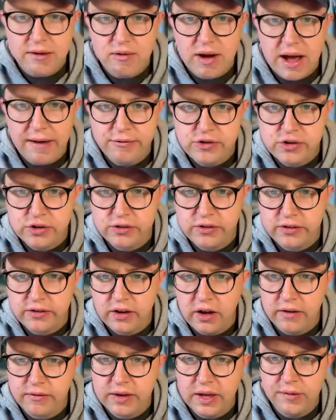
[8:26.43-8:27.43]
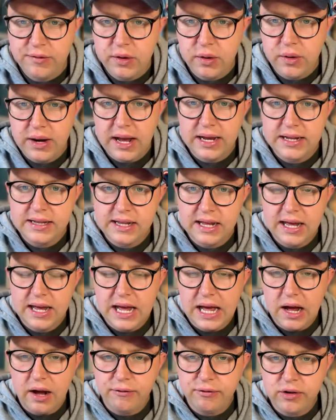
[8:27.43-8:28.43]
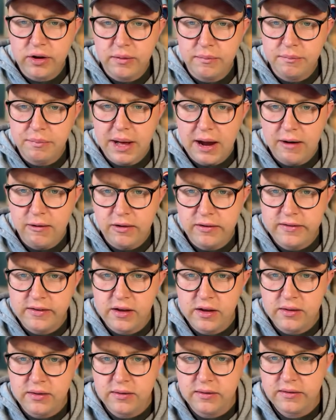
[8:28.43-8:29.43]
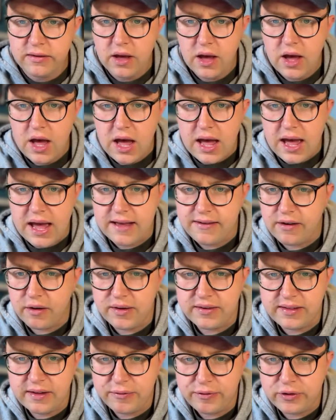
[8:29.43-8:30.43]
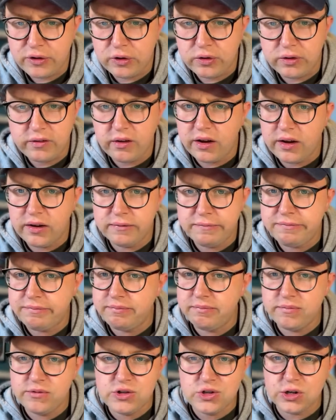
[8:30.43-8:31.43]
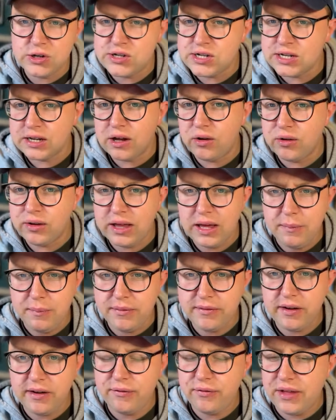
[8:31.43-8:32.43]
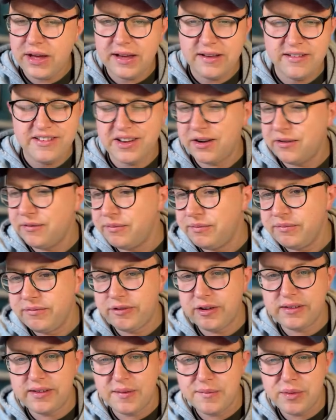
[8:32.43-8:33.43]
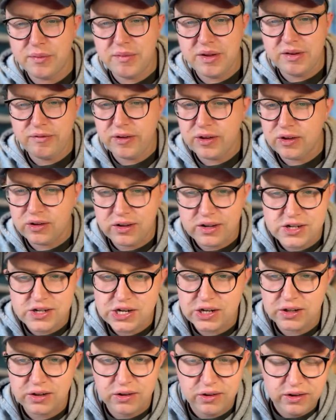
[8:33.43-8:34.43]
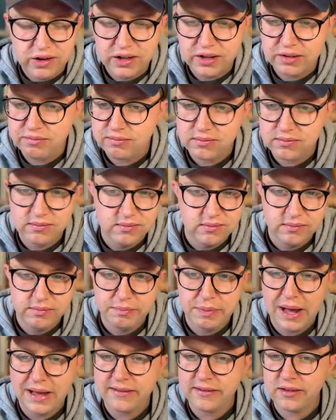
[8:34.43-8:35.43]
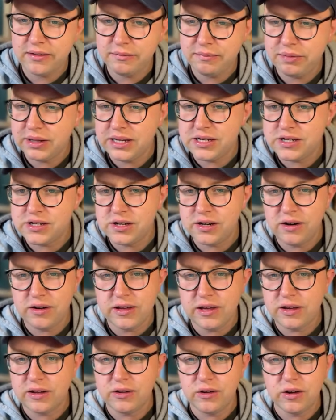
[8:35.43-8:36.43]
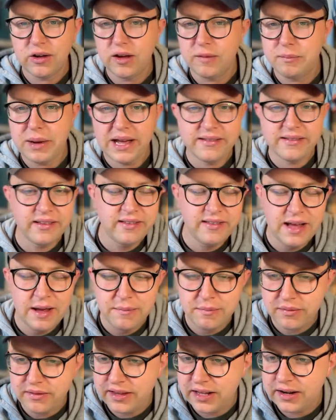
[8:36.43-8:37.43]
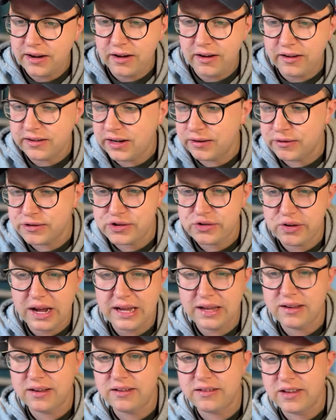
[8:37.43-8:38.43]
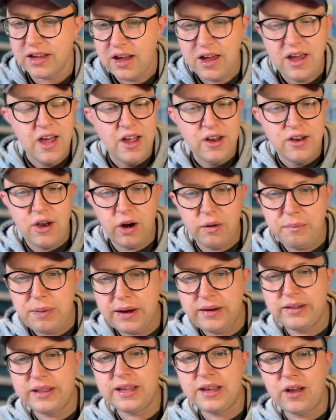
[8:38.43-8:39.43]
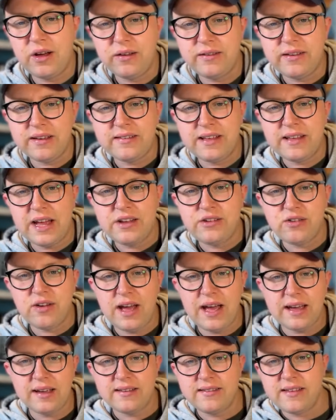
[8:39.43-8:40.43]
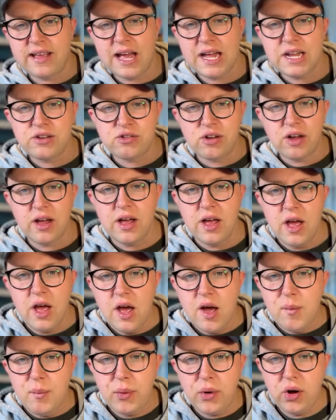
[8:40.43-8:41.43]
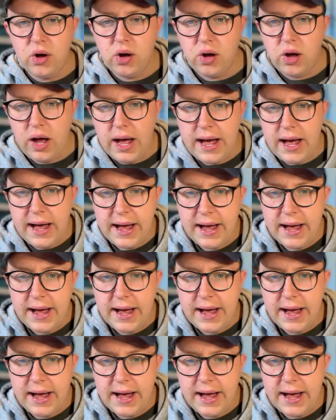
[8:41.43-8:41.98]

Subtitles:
Ref, just to sort of give you an idea of comparisons. It's always difficult sort of judging goalkeepers off this. For example, midfielders, you can look at pass completion, or you can look at pass attempted, or strikers, non-penalty goals, etc., etc. But